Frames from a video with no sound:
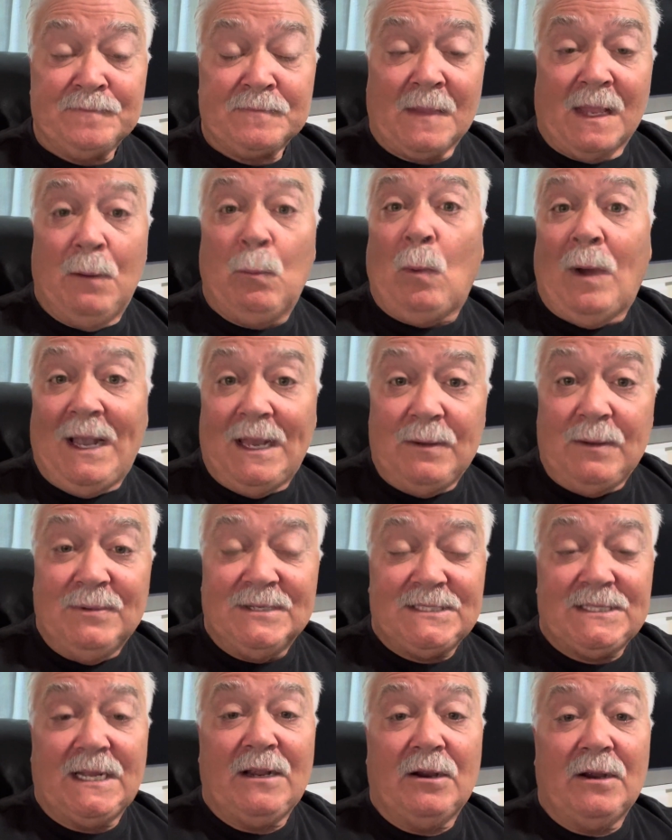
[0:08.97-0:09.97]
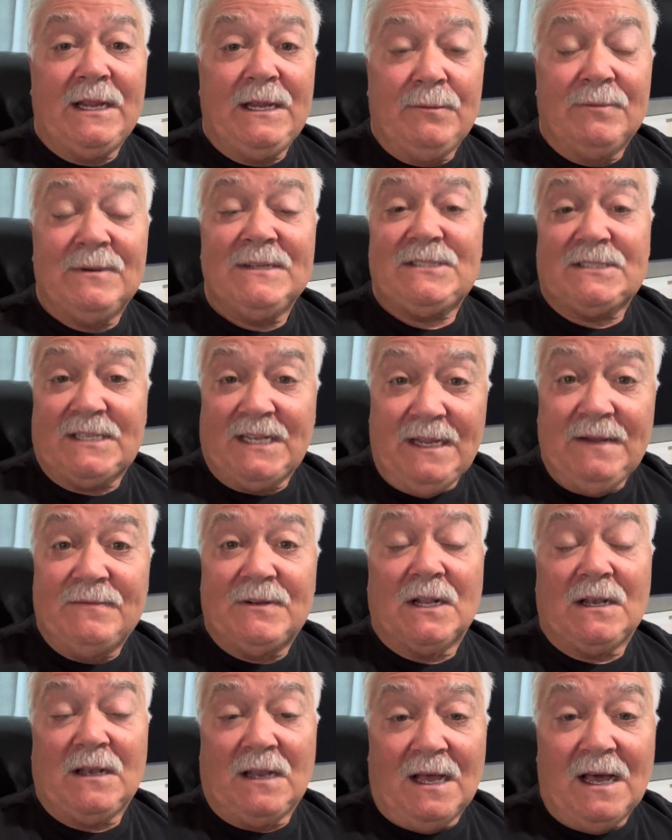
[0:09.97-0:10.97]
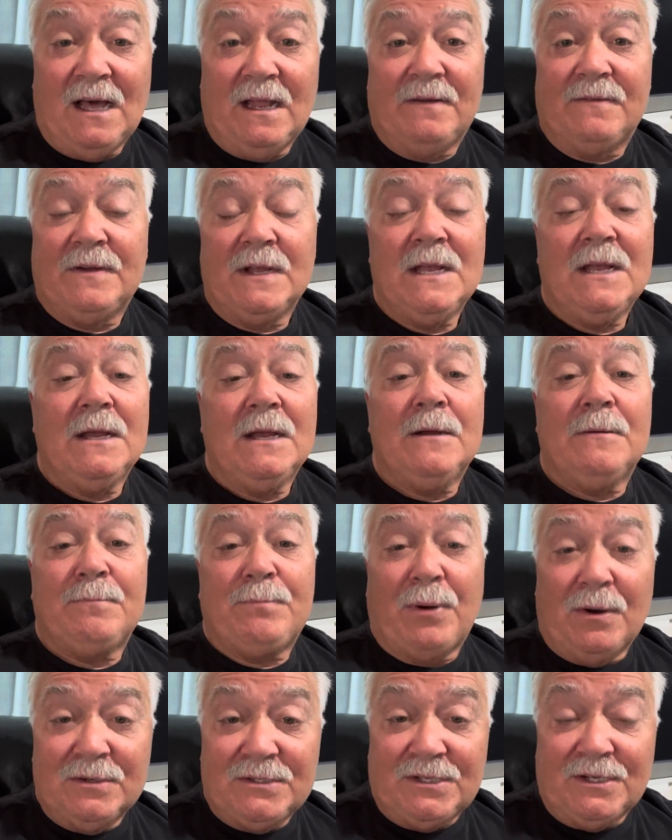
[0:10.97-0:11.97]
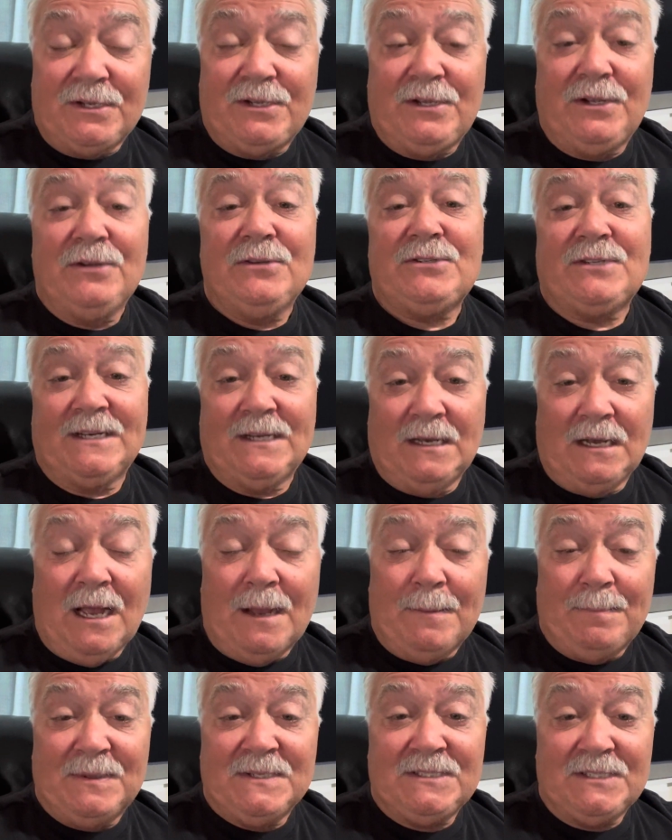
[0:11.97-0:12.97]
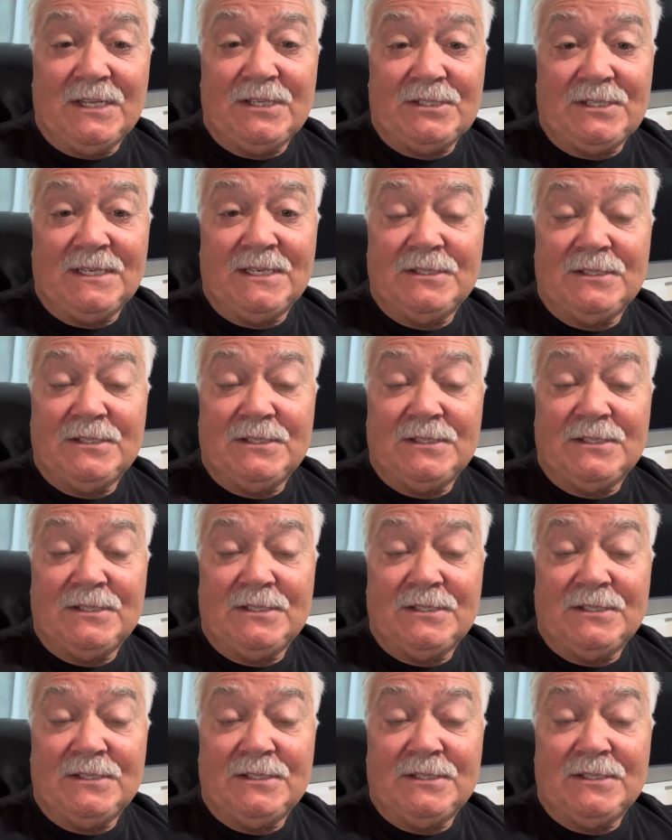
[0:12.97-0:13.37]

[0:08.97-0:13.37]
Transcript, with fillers: And while he was there, he received a lot of persecution and opposition.